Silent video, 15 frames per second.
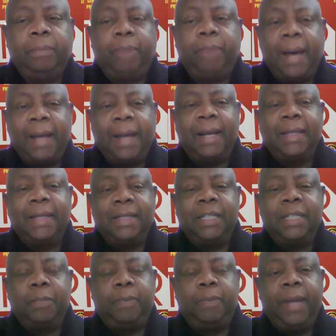Pirates
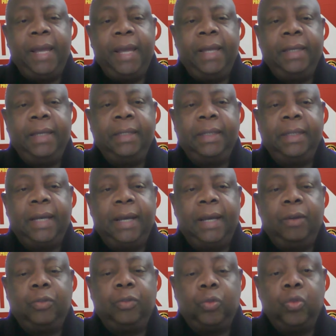is playing,
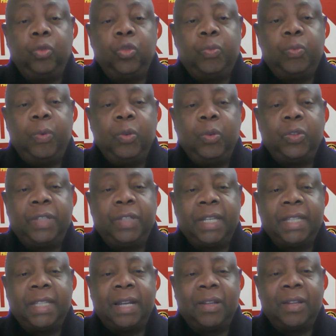who
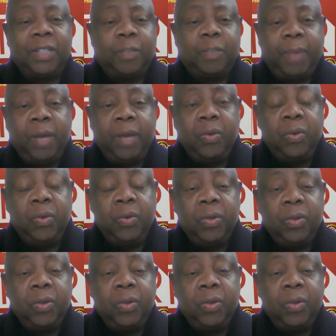says Sundowns is playing who?